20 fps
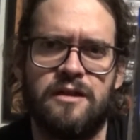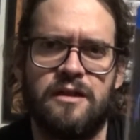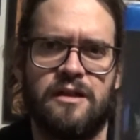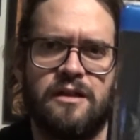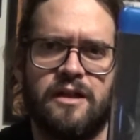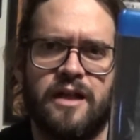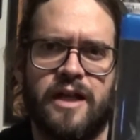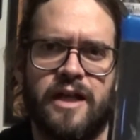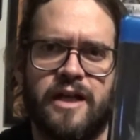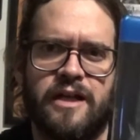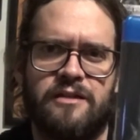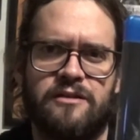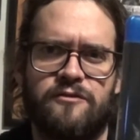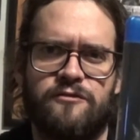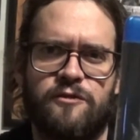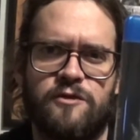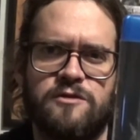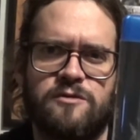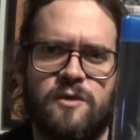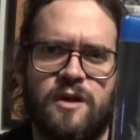And the
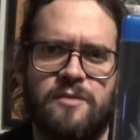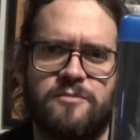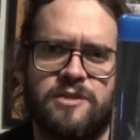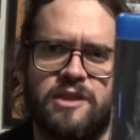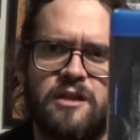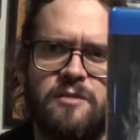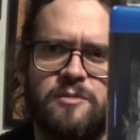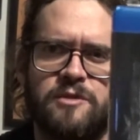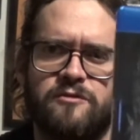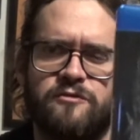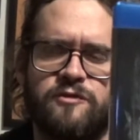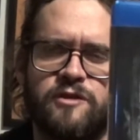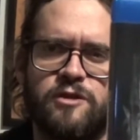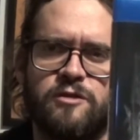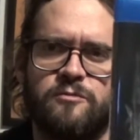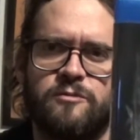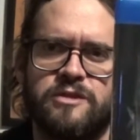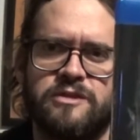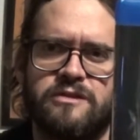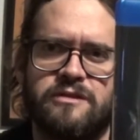first Rob Zombie
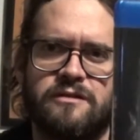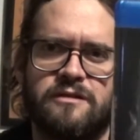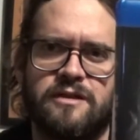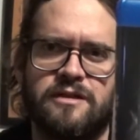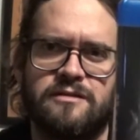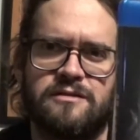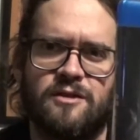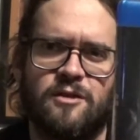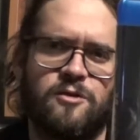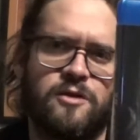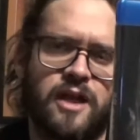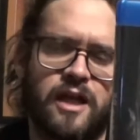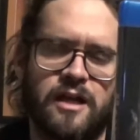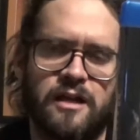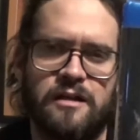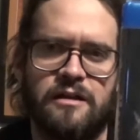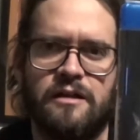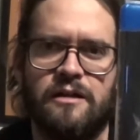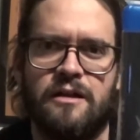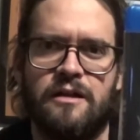film is
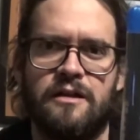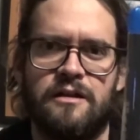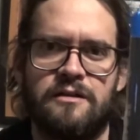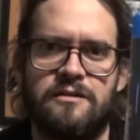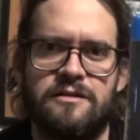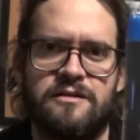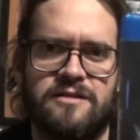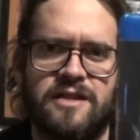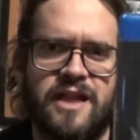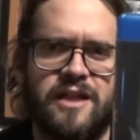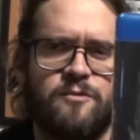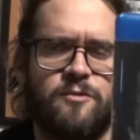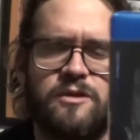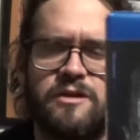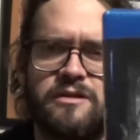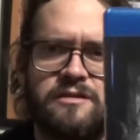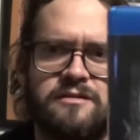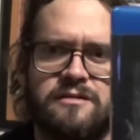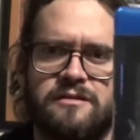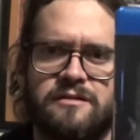okay. The second one
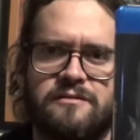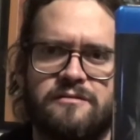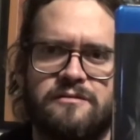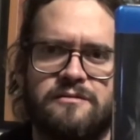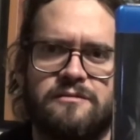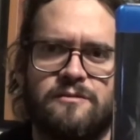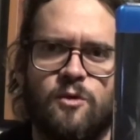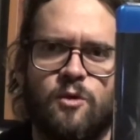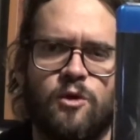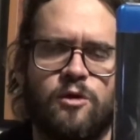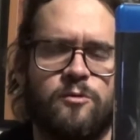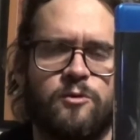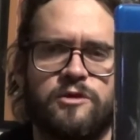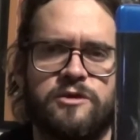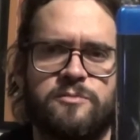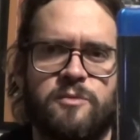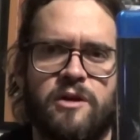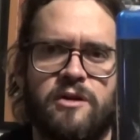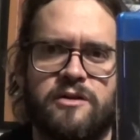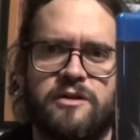isn't horrible.
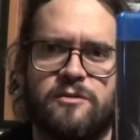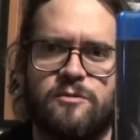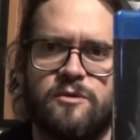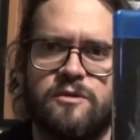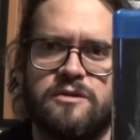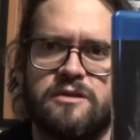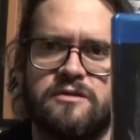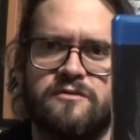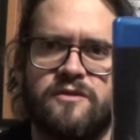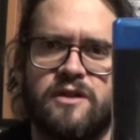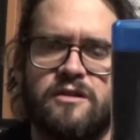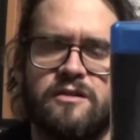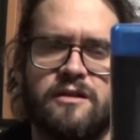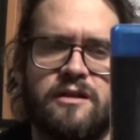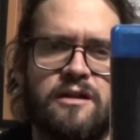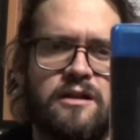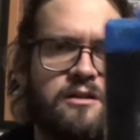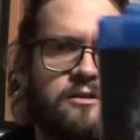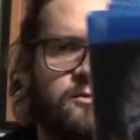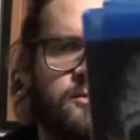It's probably the worst of all the
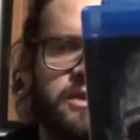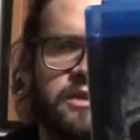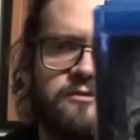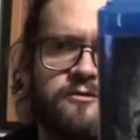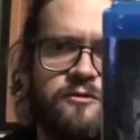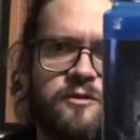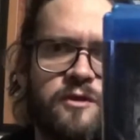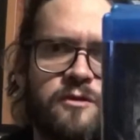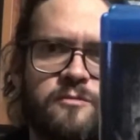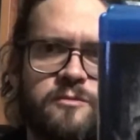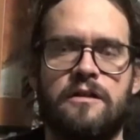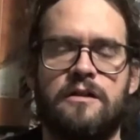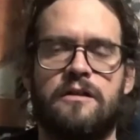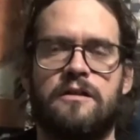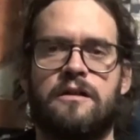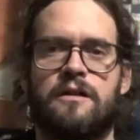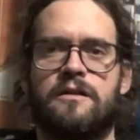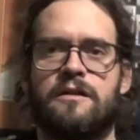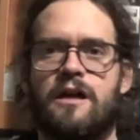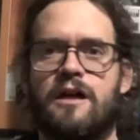Halloween films.
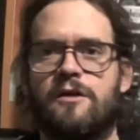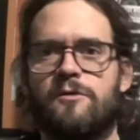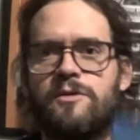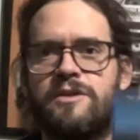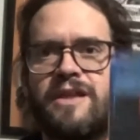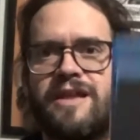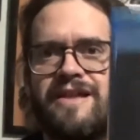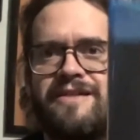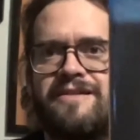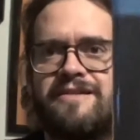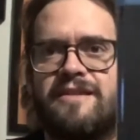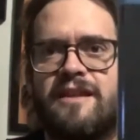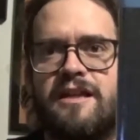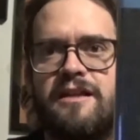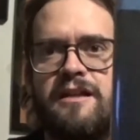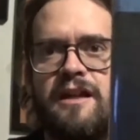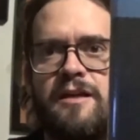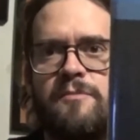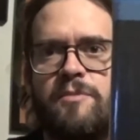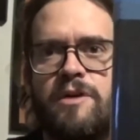Along with that
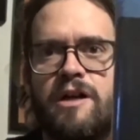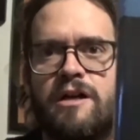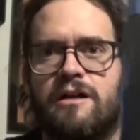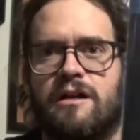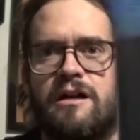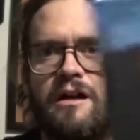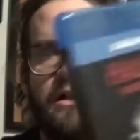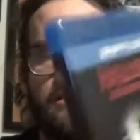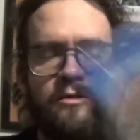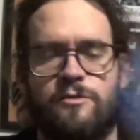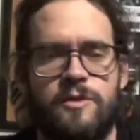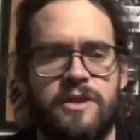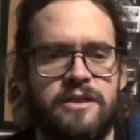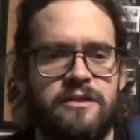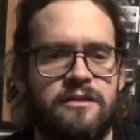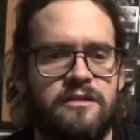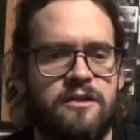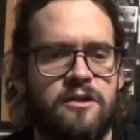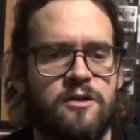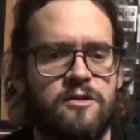set, I bought Halloween
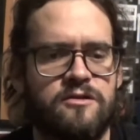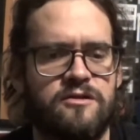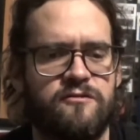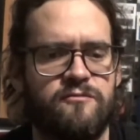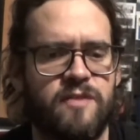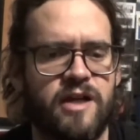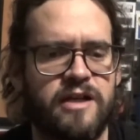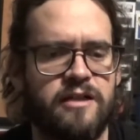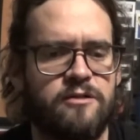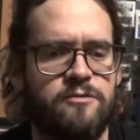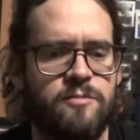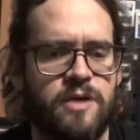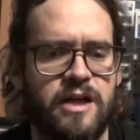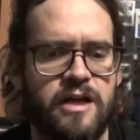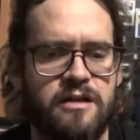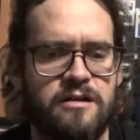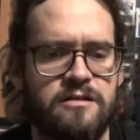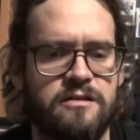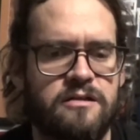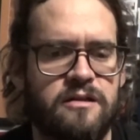The Curse of Michael
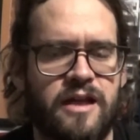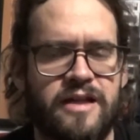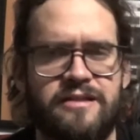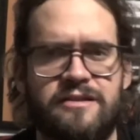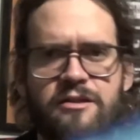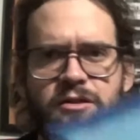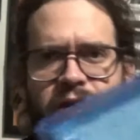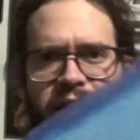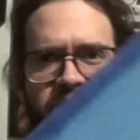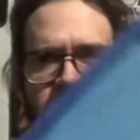Myers. I still haven't